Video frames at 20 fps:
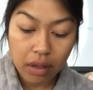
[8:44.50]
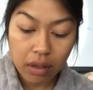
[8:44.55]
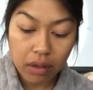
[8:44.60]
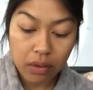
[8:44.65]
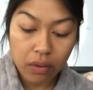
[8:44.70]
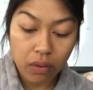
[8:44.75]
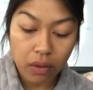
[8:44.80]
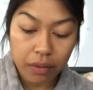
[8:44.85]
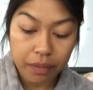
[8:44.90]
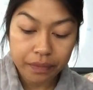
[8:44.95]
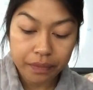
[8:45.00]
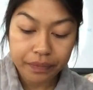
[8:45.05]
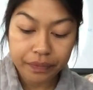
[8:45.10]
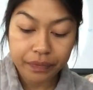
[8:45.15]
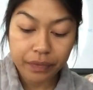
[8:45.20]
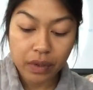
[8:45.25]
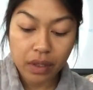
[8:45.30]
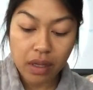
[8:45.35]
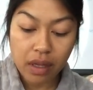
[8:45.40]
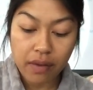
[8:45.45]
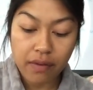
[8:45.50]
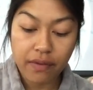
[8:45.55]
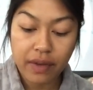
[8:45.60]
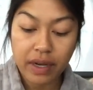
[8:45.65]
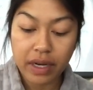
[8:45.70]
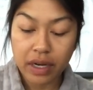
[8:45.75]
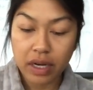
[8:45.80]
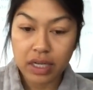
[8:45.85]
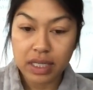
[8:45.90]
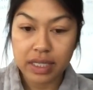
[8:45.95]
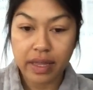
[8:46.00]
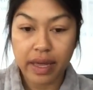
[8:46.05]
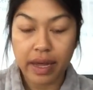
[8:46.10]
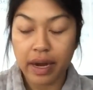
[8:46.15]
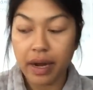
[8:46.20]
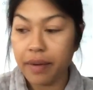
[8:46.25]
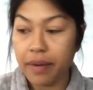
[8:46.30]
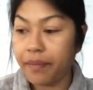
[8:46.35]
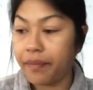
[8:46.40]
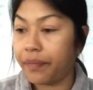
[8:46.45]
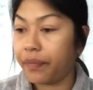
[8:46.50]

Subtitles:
Cool. Vinegar is there.